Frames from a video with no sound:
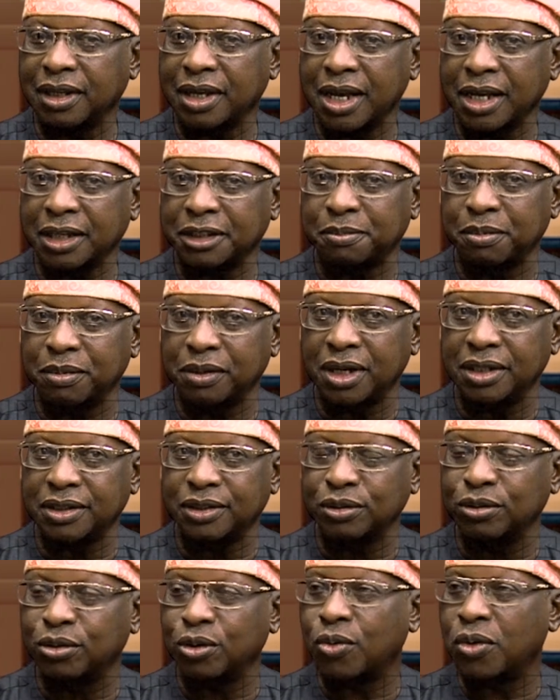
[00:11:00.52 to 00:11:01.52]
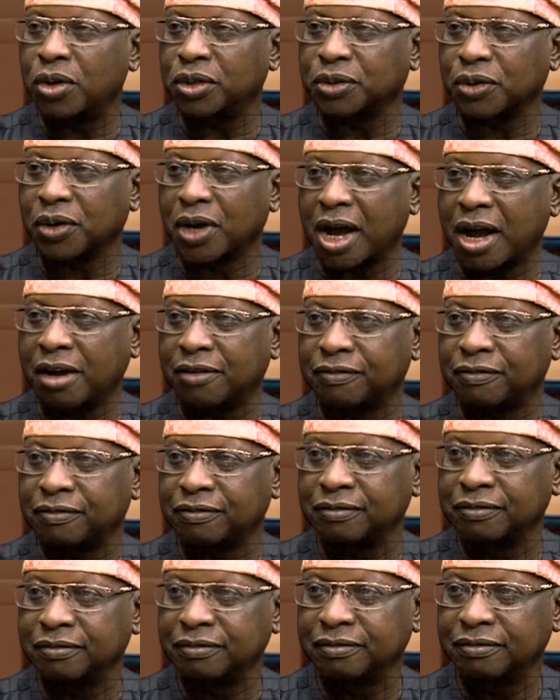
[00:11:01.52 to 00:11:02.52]
the experience you don't want to have.
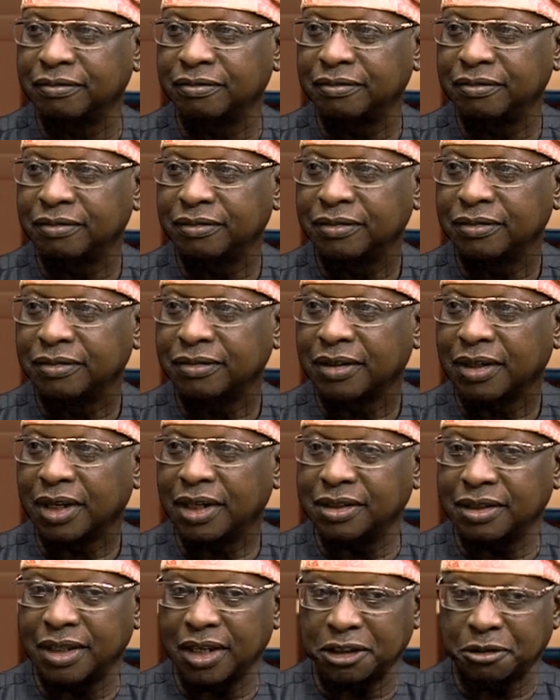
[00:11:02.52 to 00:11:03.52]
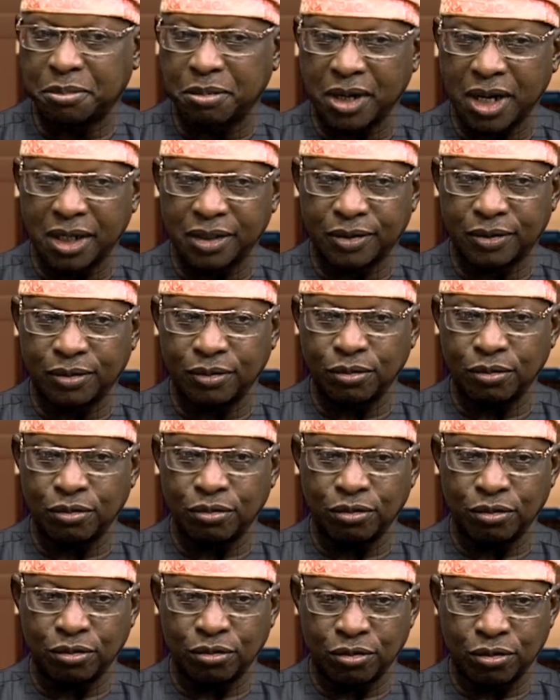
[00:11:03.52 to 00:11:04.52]
It's the experience
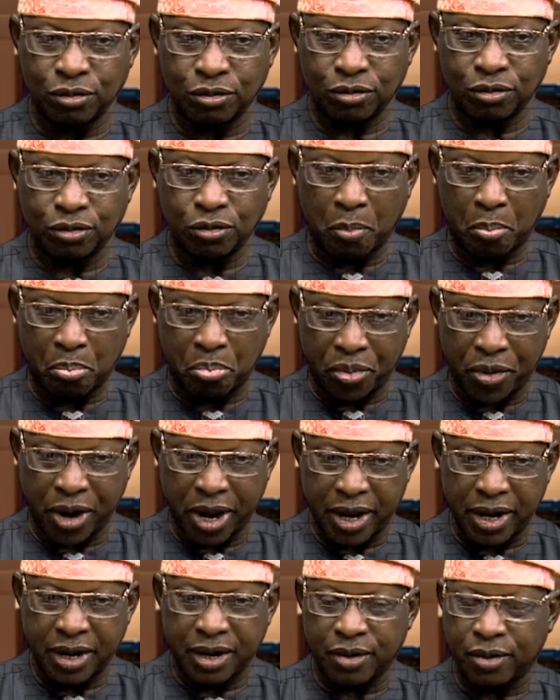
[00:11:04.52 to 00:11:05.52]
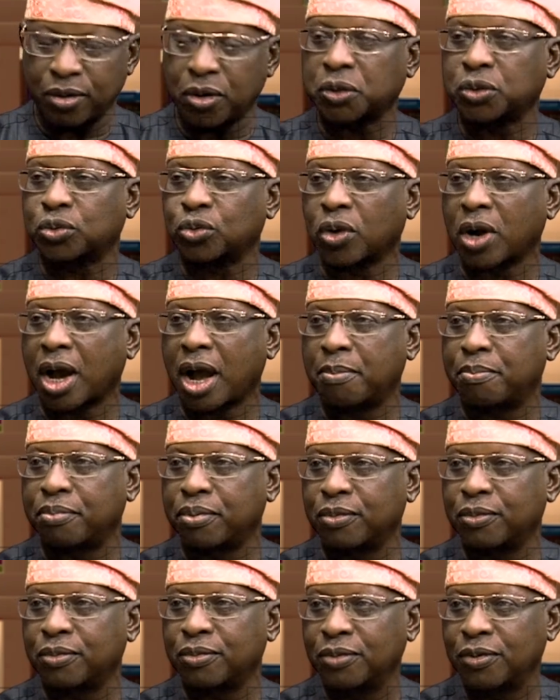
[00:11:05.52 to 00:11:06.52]
you you you, you pray not to
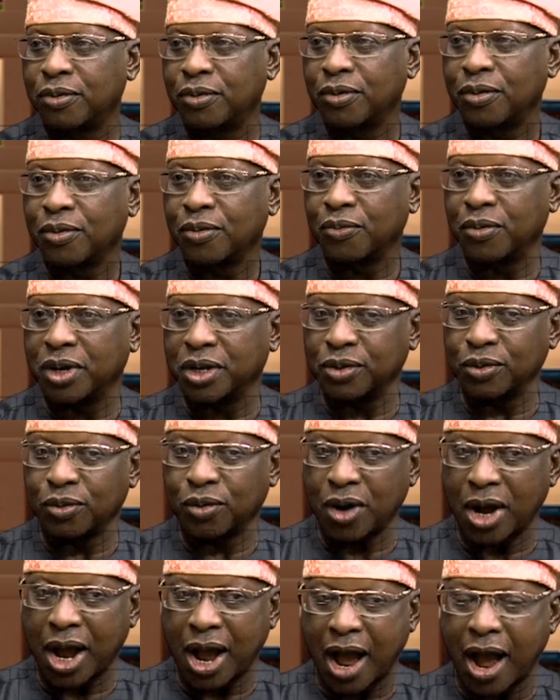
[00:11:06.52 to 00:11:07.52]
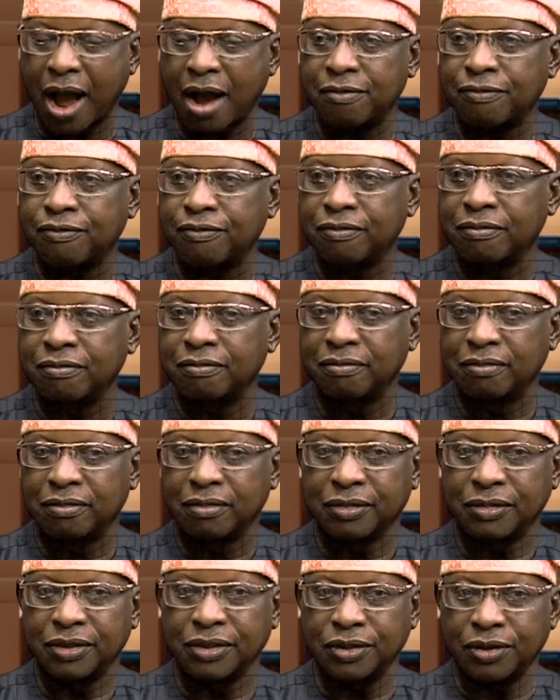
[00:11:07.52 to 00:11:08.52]
happen when you have
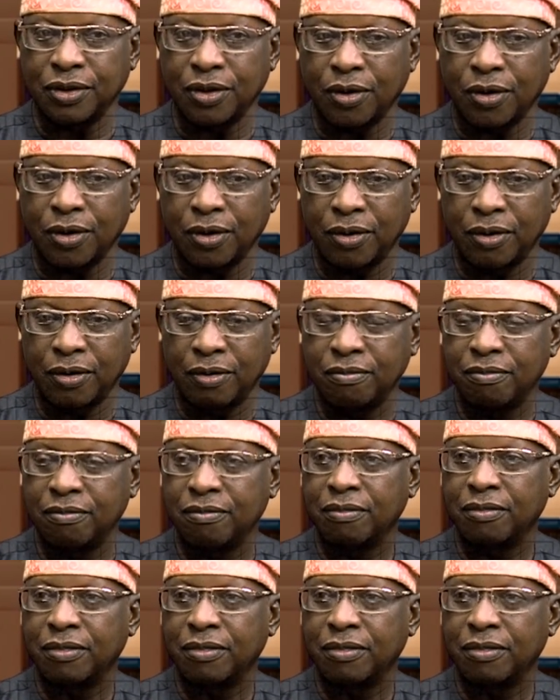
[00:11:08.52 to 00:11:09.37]
your